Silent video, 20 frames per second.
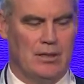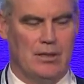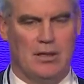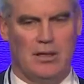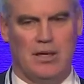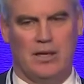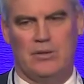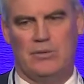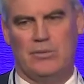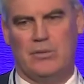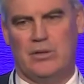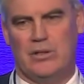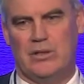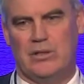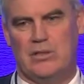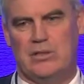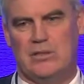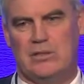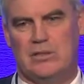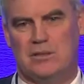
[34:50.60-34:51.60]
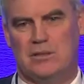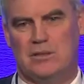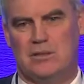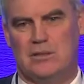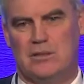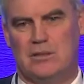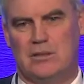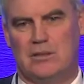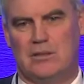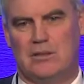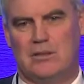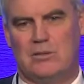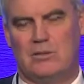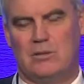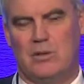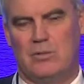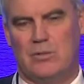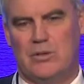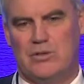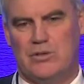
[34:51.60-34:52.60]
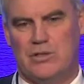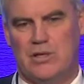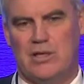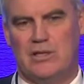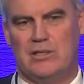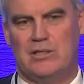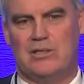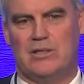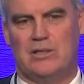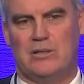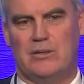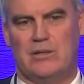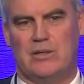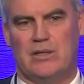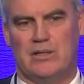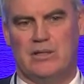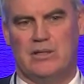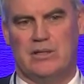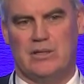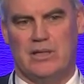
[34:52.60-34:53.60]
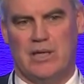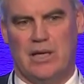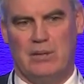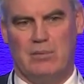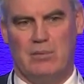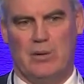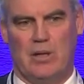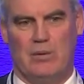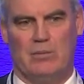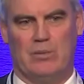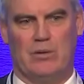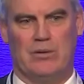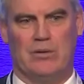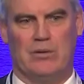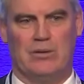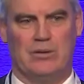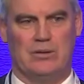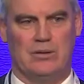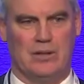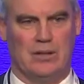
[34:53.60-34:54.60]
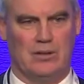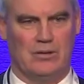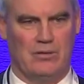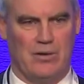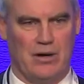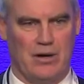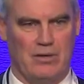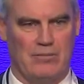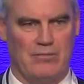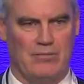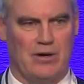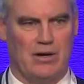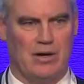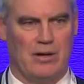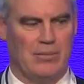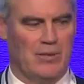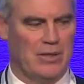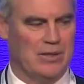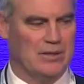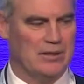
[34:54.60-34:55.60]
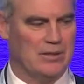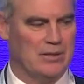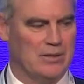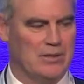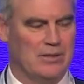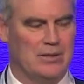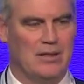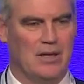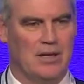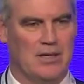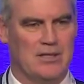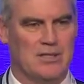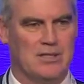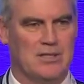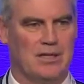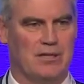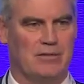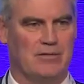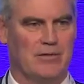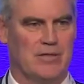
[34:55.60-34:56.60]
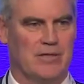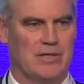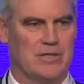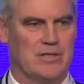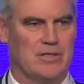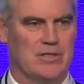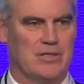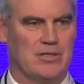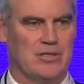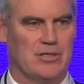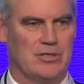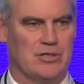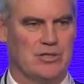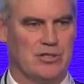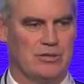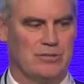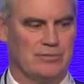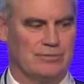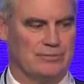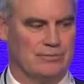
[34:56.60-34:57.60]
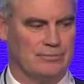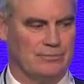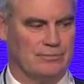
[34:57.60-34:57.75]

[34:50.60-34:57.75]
In other words, what we're trying to do is to keep people in their own environment instead of an institution.